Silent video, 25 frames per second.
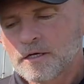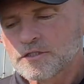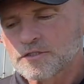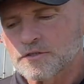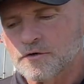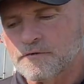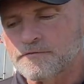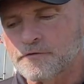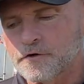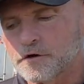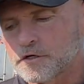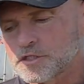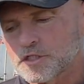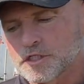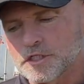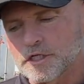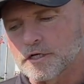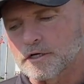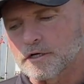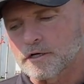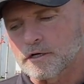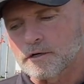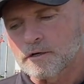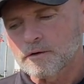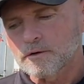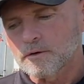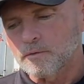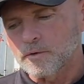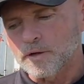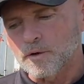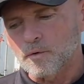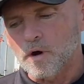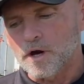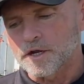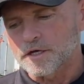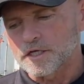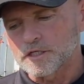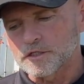So first year,
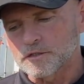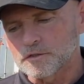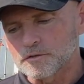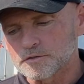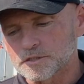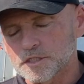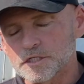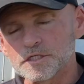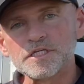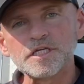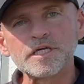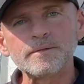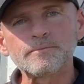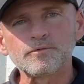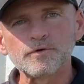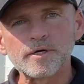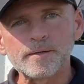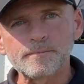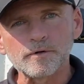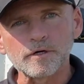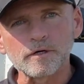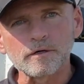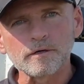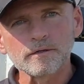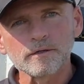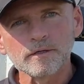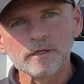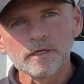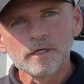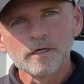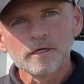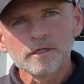we want to use a deep ripper